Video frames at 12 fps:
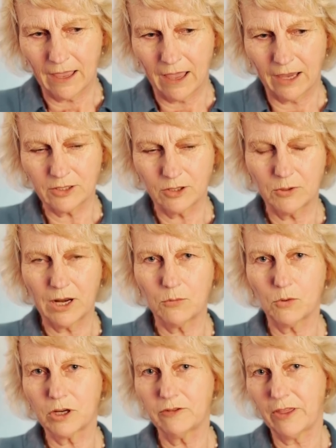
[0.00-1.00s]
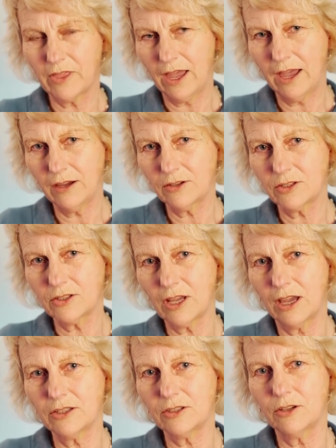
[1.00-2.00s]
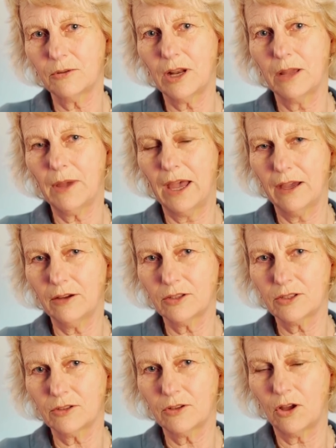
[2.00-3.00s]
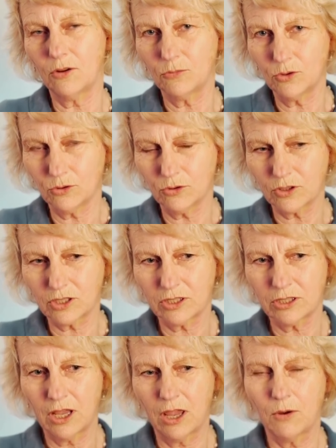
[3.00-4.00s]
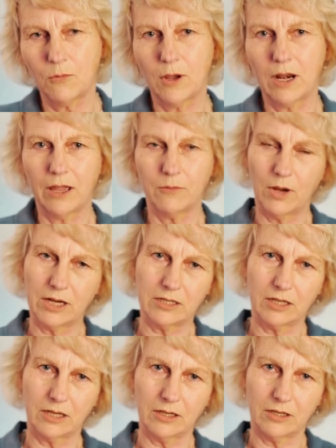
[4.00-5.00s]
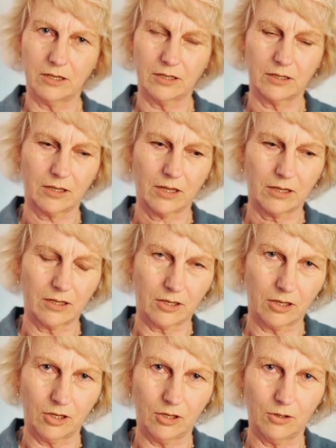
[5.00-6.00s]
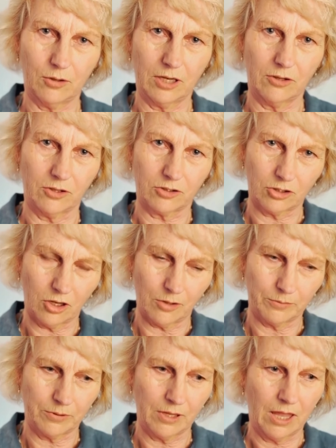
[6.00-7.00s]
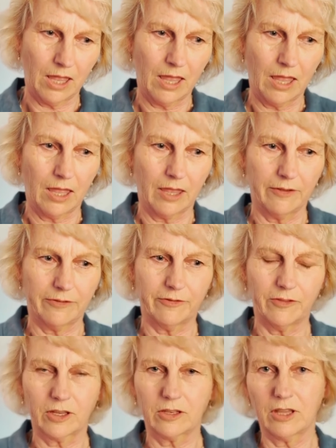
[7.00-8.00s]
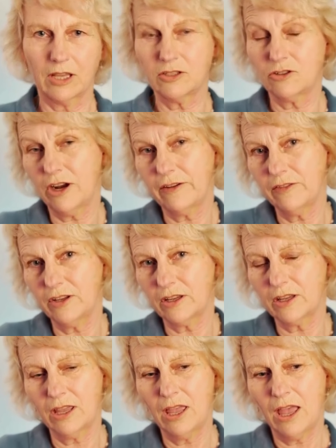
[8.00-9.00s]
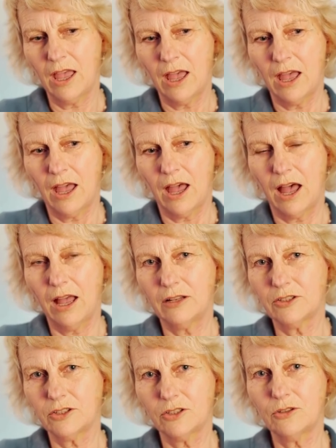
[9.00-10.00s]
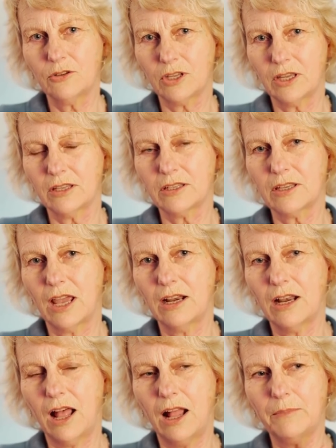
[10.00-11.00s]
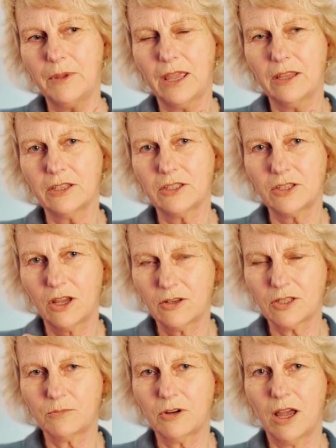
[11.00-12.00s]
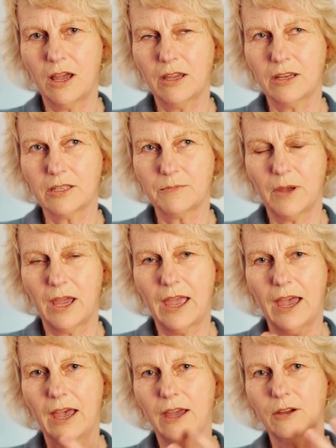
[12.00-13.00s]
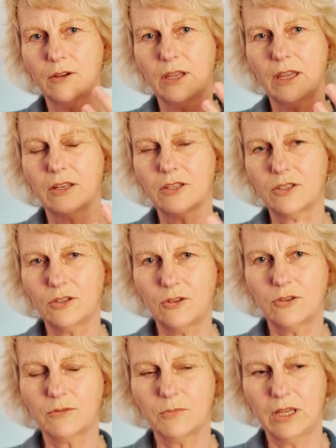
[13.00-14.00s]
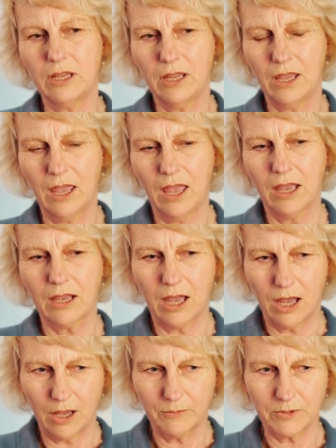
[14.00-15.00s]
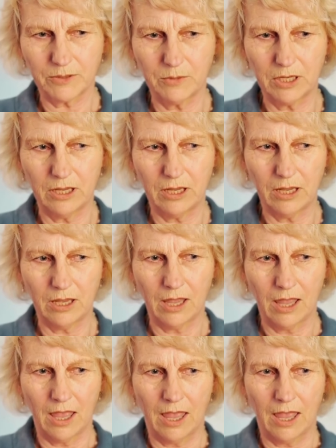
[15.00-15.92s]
I do it when I'm walking around the house. I do it when I'm out on walks, when I'm waiting in a queue in the shop. If there's traffic, I'll do this, and I'll be so surprised by how it soothes me, calms me.